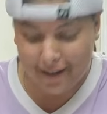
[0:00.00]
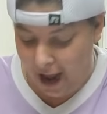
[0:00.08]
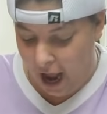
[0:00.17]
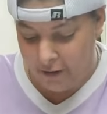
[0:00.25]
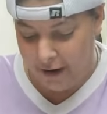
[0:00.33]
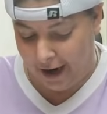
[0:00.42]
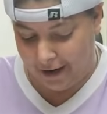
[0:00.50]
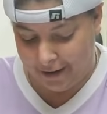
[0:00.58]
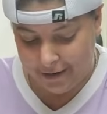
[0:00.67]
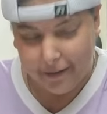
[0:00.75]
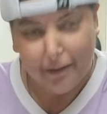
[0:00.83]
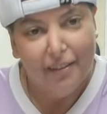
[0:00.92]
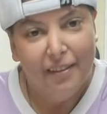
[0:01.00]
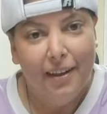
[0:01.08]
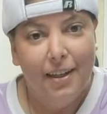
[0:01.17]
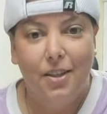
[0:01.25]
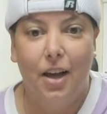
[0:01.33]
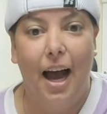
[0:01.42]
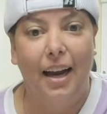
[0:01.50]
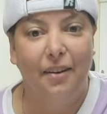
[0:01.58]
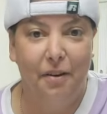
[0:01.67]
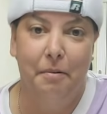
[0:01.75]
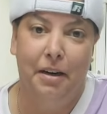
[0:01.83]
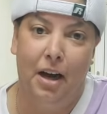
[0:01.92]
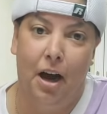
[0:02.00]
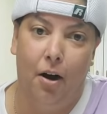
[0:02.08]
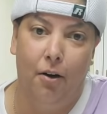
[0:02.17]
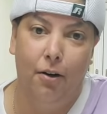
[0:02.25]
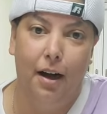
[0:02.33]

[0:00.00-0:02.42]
Alright, so I had to feed my dog.